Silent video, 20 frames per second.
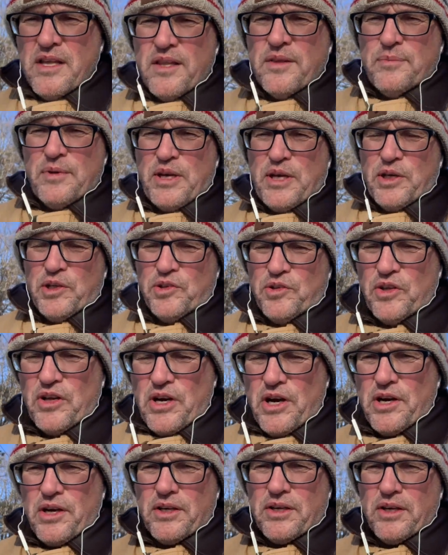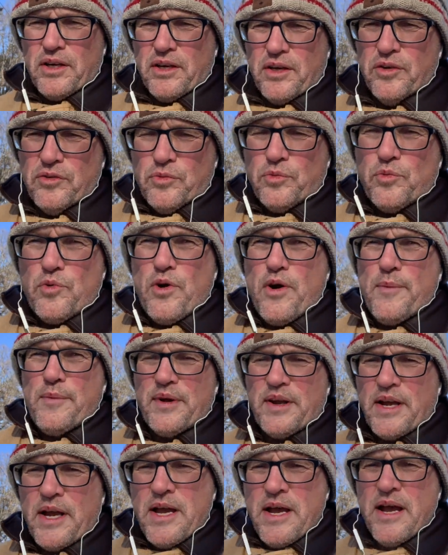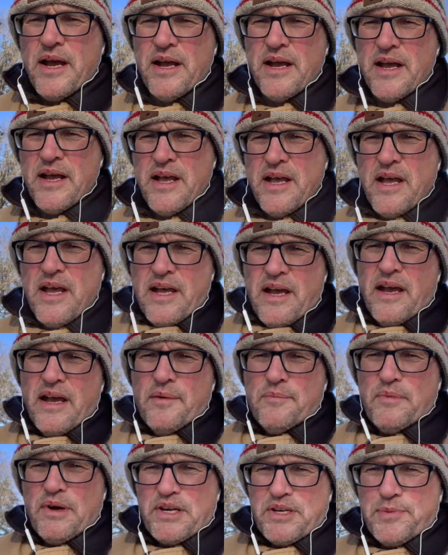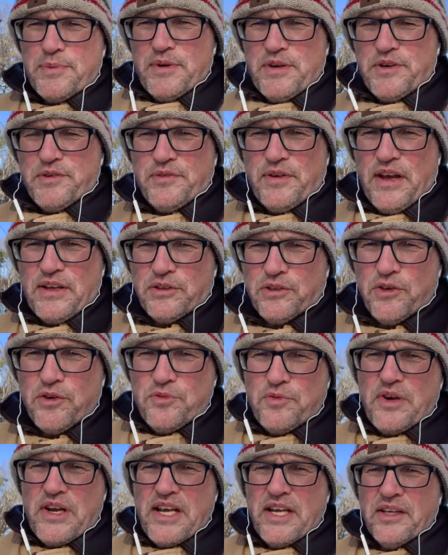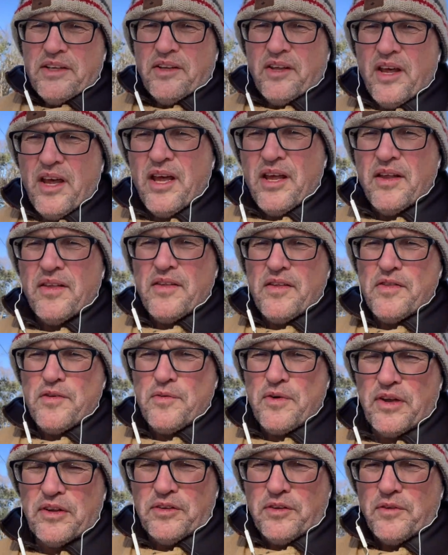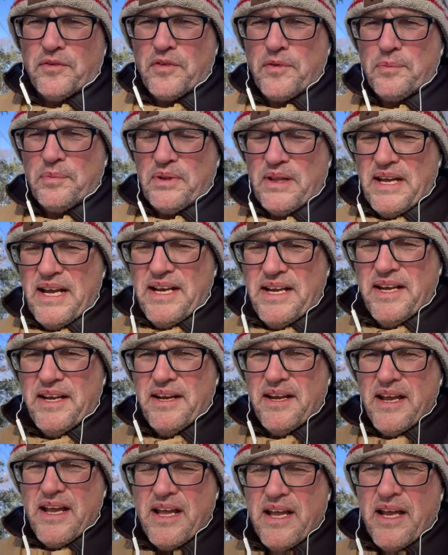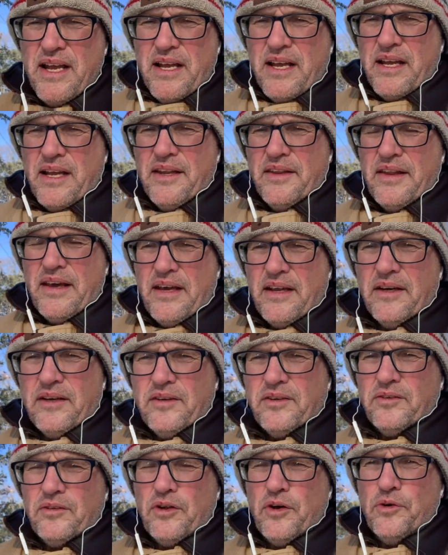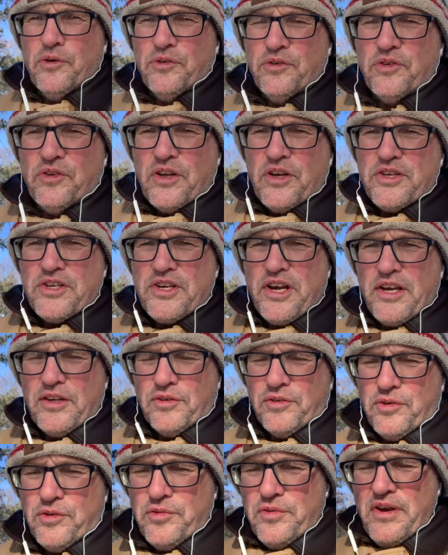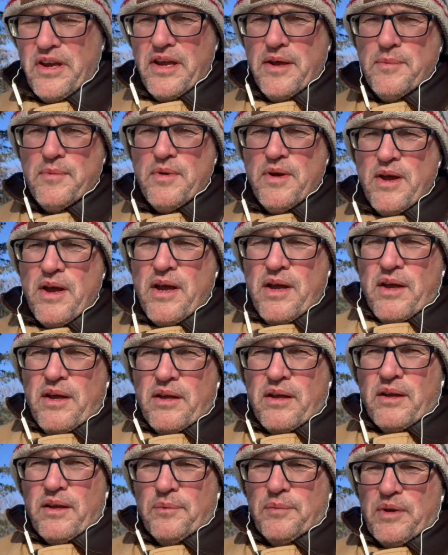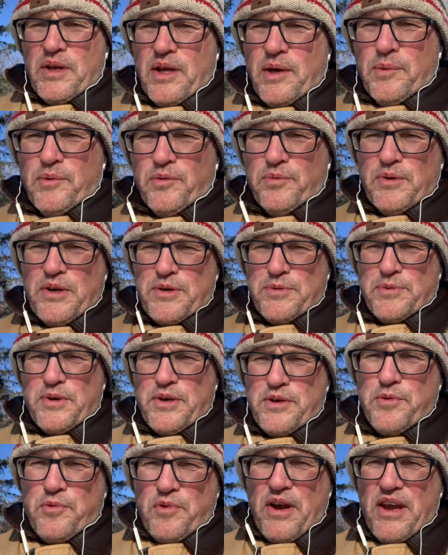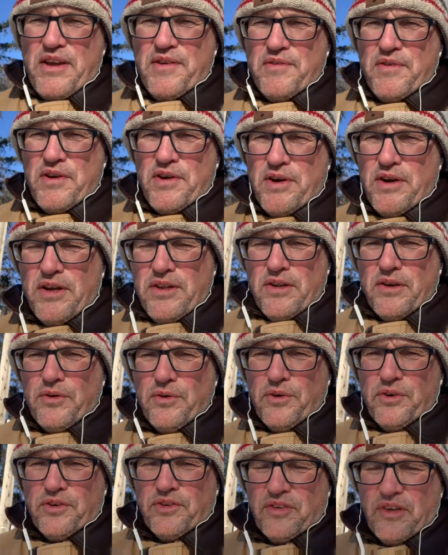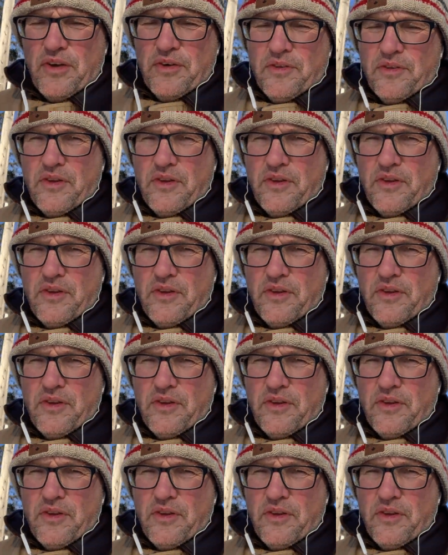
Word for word: because the Arctic is warming at much, much faster rates than the rest of the planet, and that slows the jet stream. It becomes much, much wavier in the north south